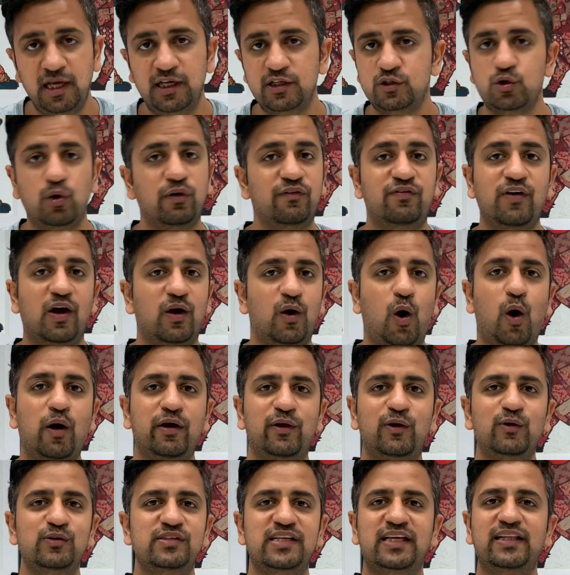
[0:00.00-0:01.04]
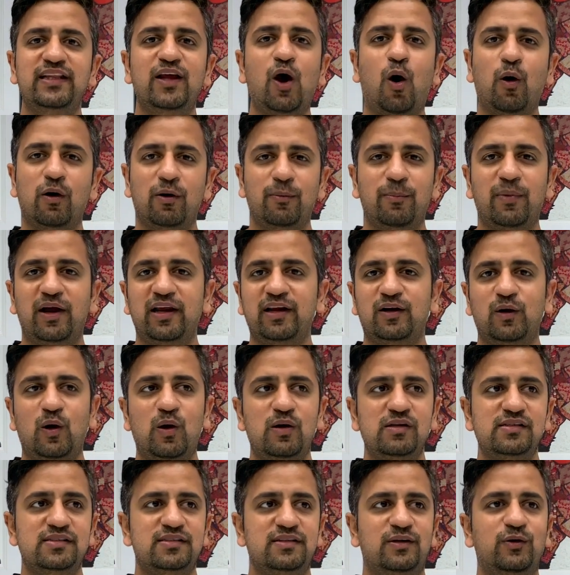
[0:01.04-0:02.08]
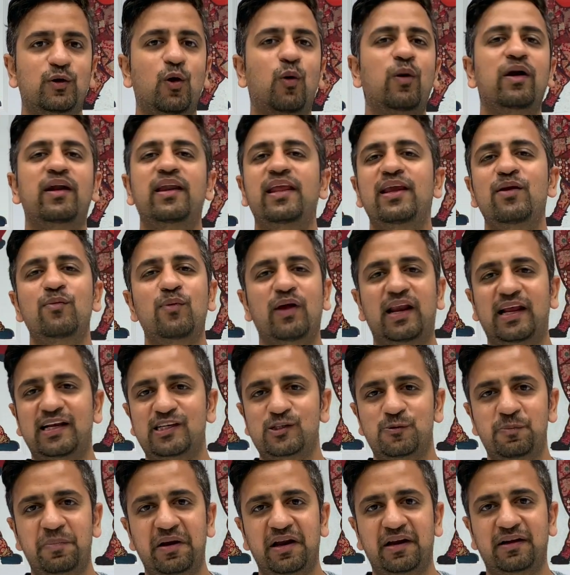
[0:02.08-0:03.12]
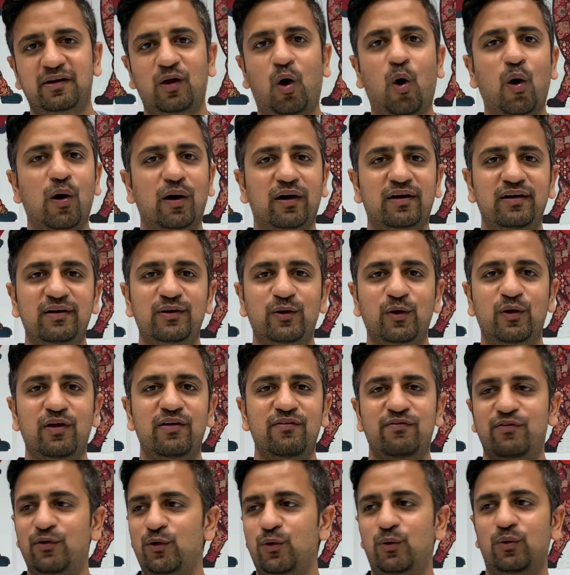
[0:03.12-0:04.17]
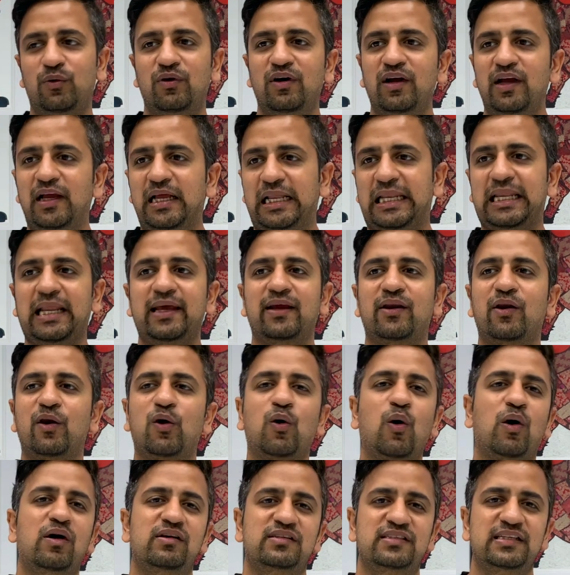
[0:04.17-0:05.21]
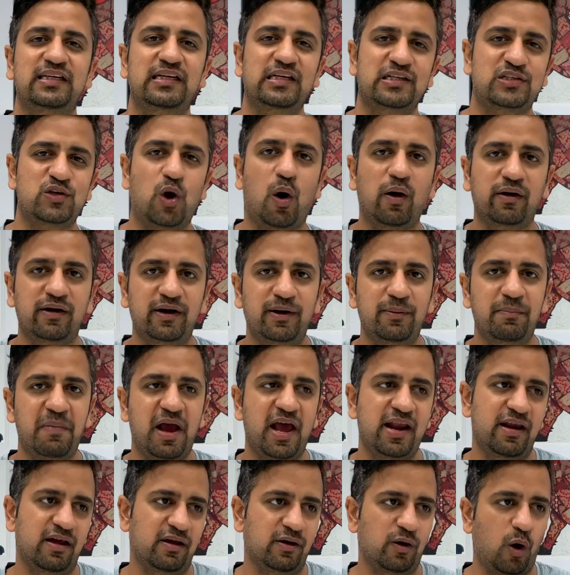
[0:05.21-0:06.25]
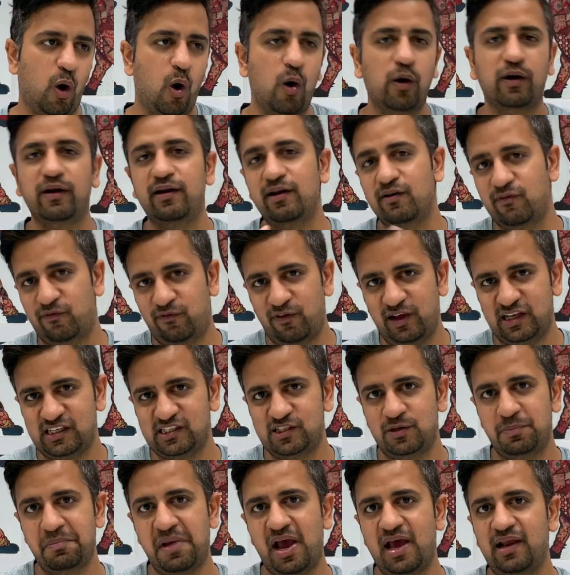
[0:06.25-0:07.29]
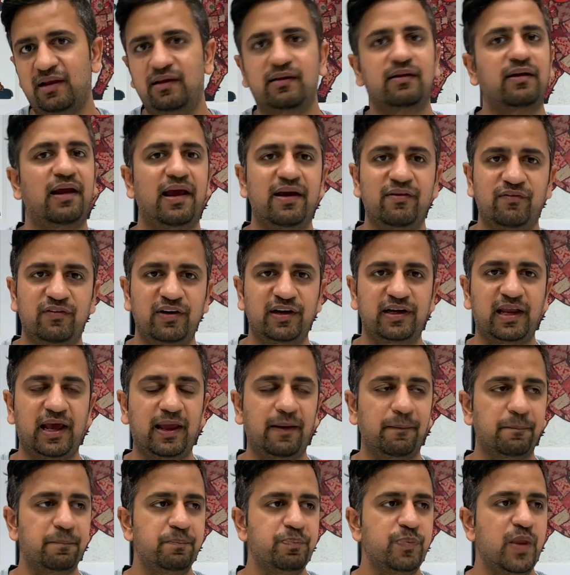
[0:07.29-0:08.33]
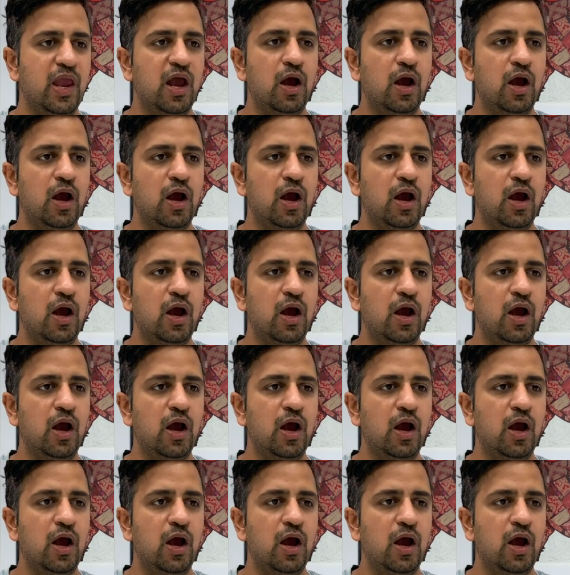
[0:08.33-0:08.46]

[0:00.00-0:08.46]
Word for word: So if you are not using the order by clause, don't even expect Oracle to give you like records in a sorted manner or in a fixed manner every time.